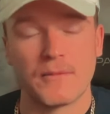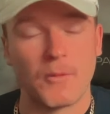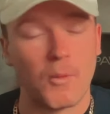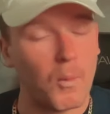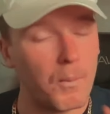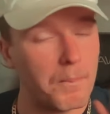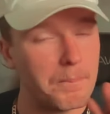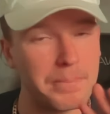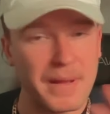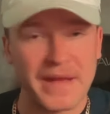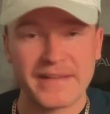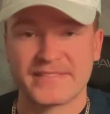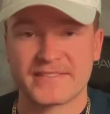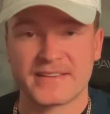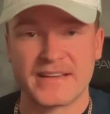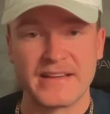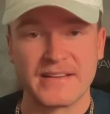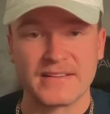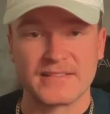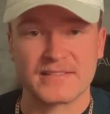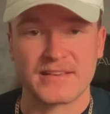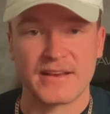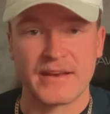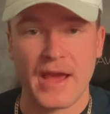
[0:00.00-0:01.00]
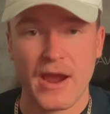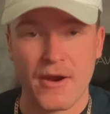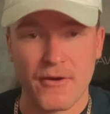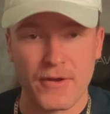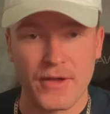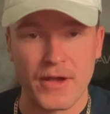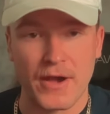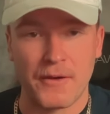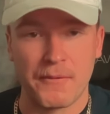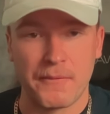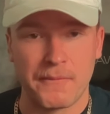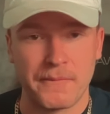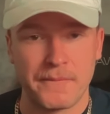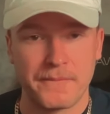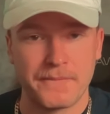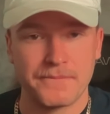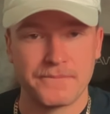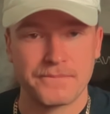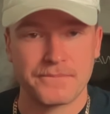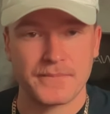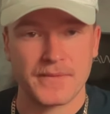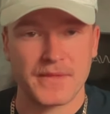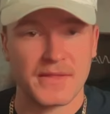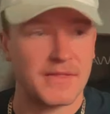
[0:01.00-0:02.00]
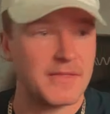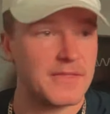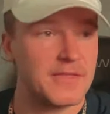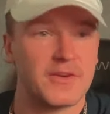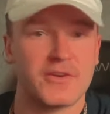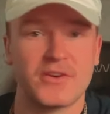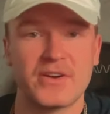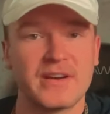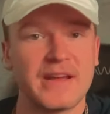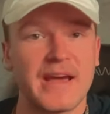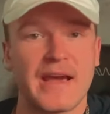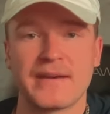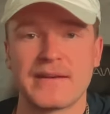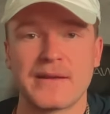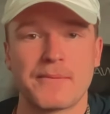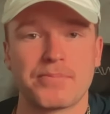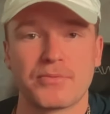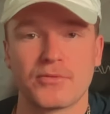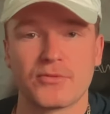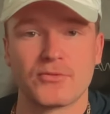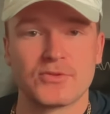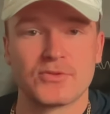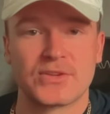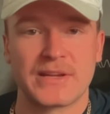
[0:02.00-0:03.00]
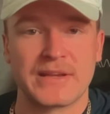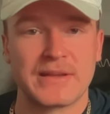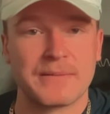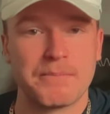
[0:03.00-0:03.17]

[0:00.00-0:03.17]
best case scenario, they're going to end up losing in